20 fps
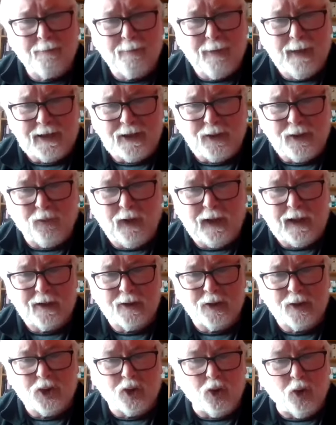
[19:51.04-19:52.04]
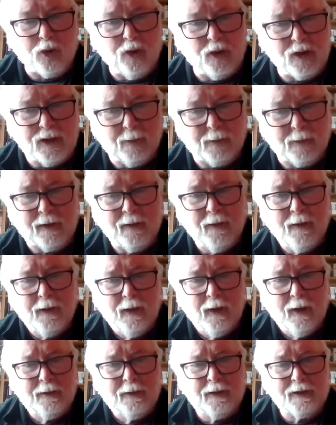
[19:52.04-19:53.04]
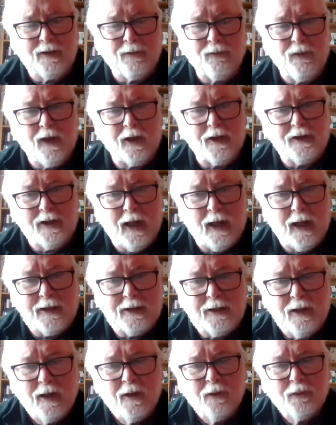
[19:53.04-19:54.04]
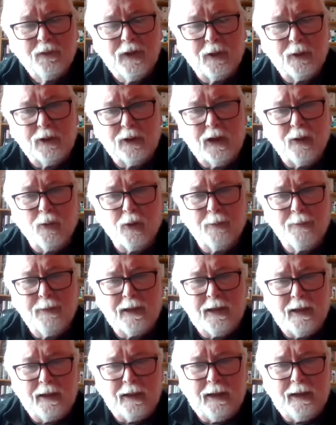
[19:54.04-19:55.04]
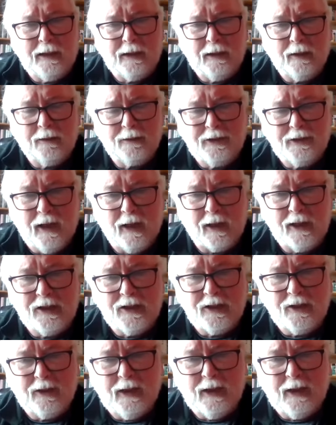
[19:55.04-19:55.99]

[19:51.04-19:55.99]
best friend's son or something, there's a fair chance that there would be a legal challenge to